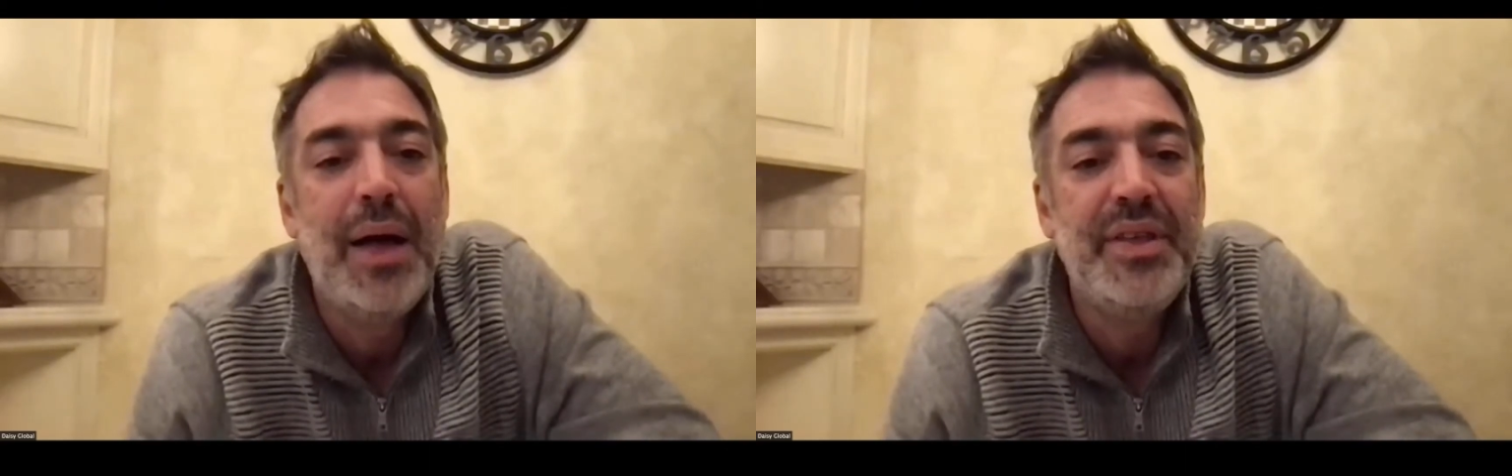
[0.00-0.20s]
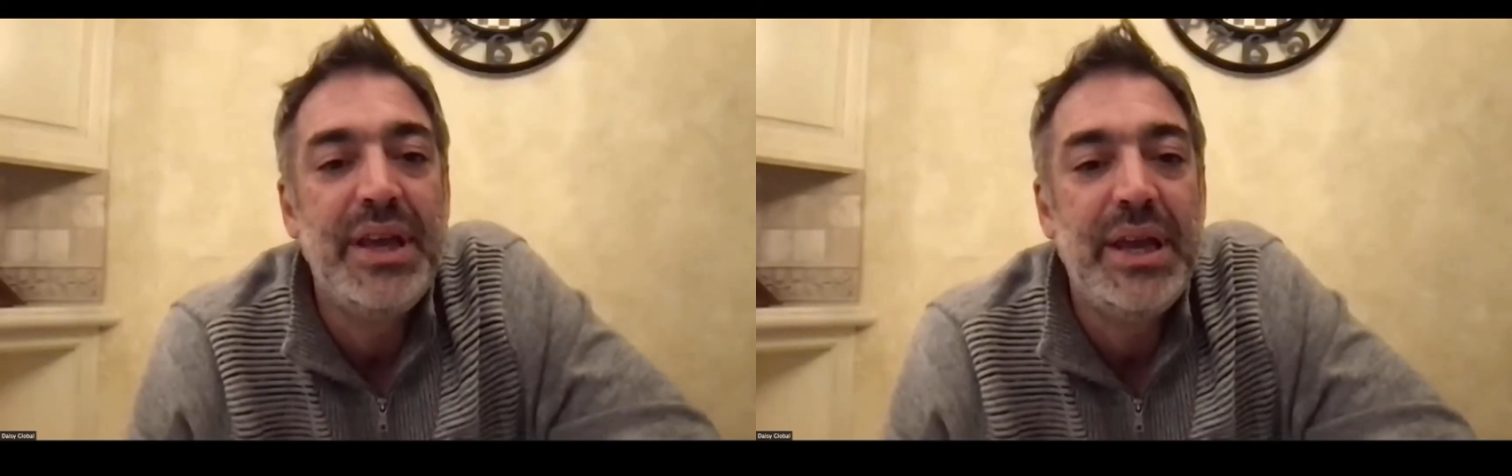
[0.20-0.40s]

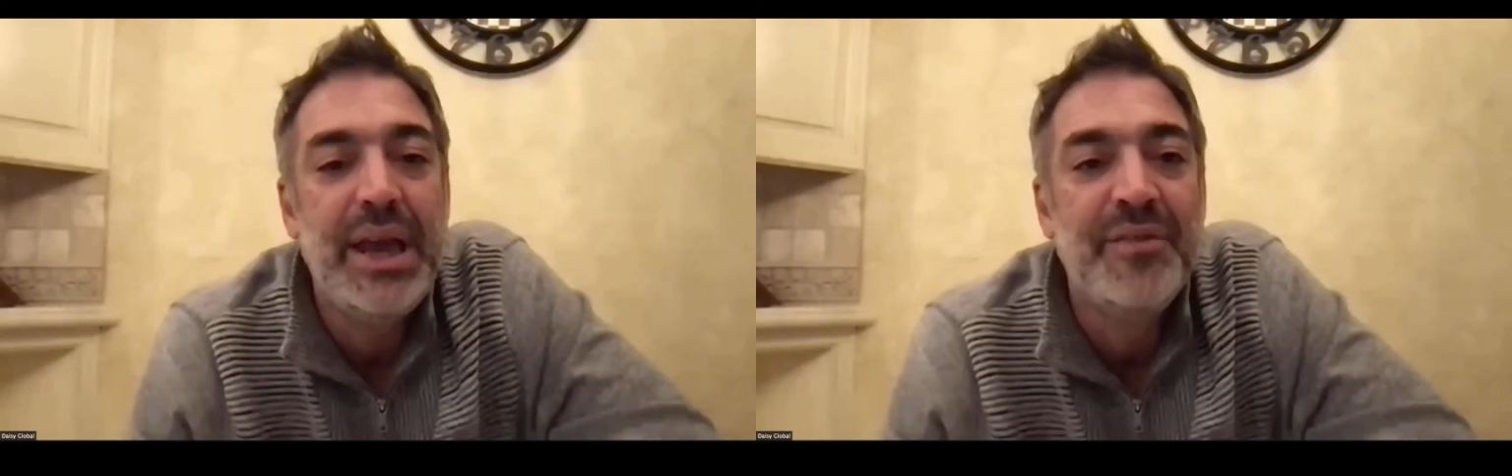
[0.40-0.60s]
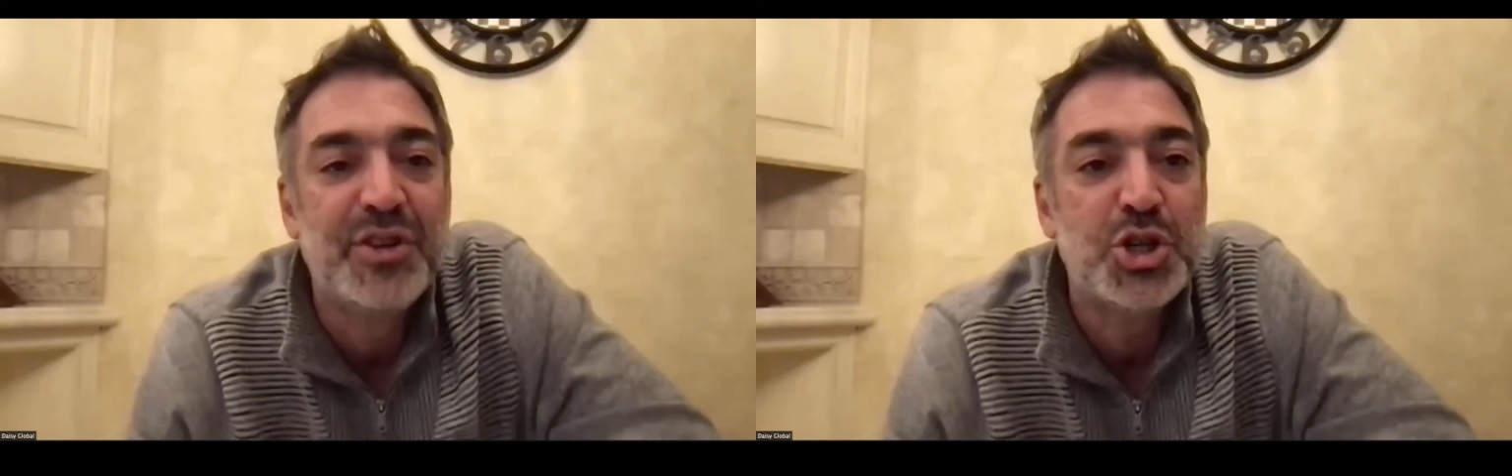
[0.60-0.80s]
the
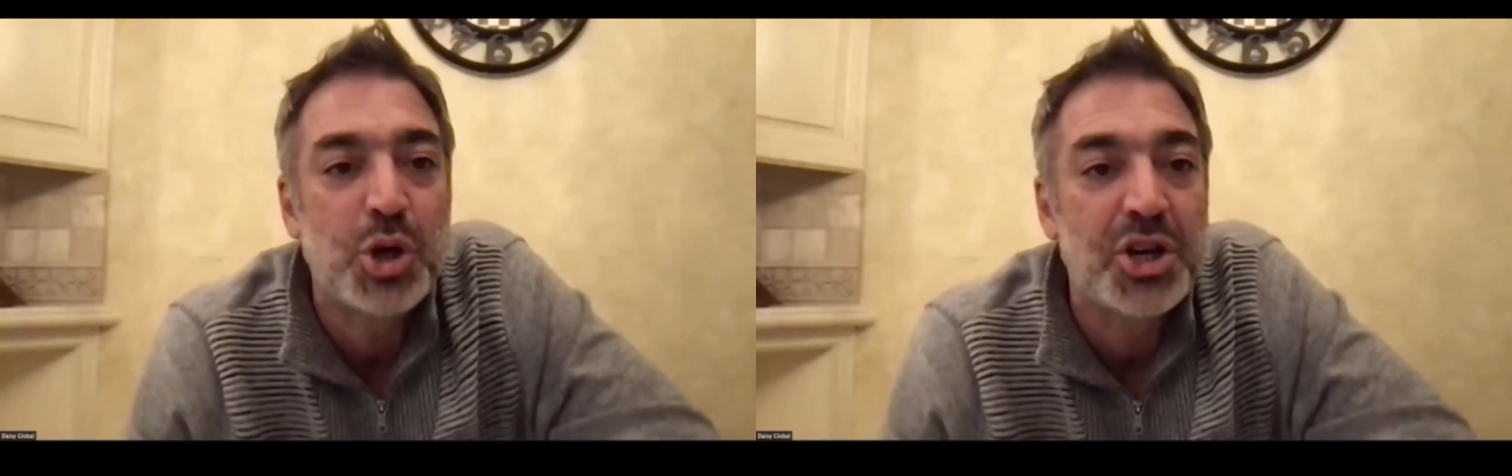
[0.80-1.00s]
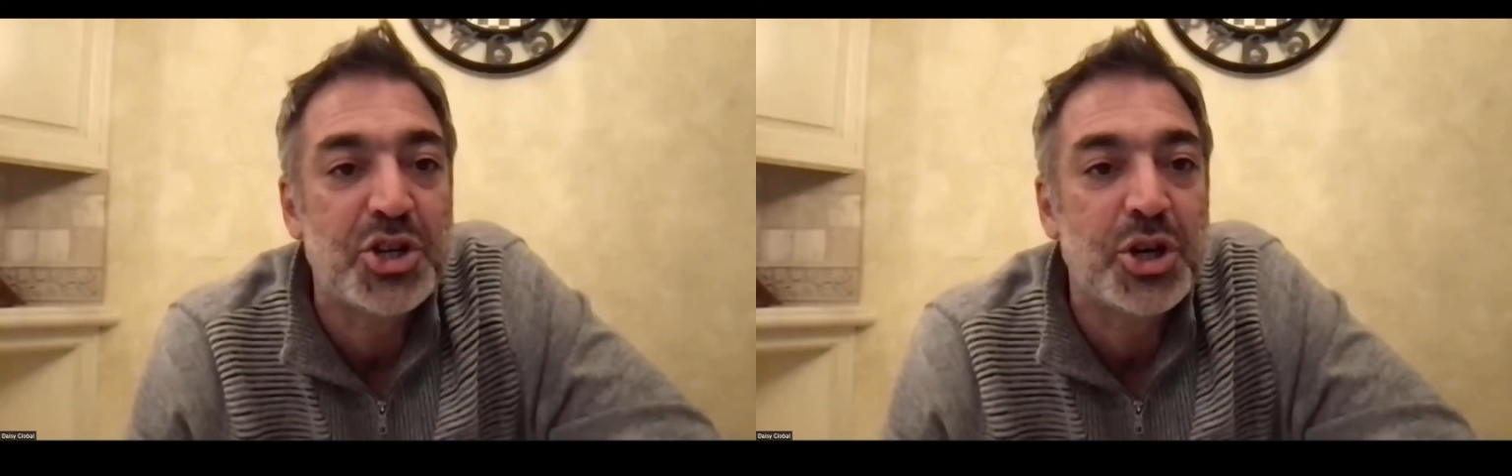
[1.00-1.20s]

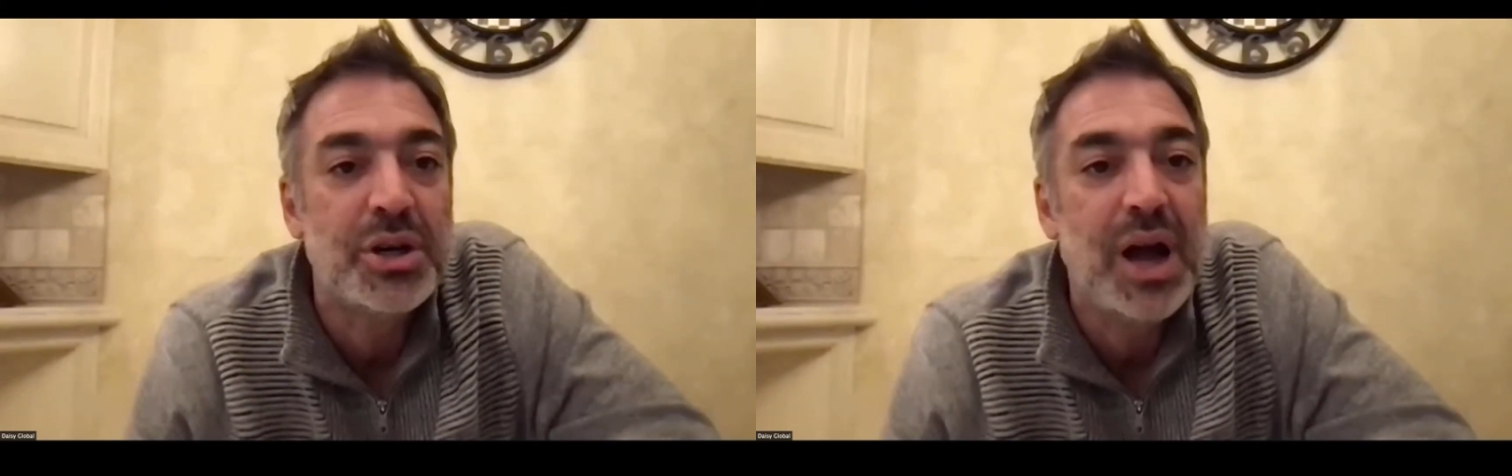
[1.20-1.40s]
infrastructure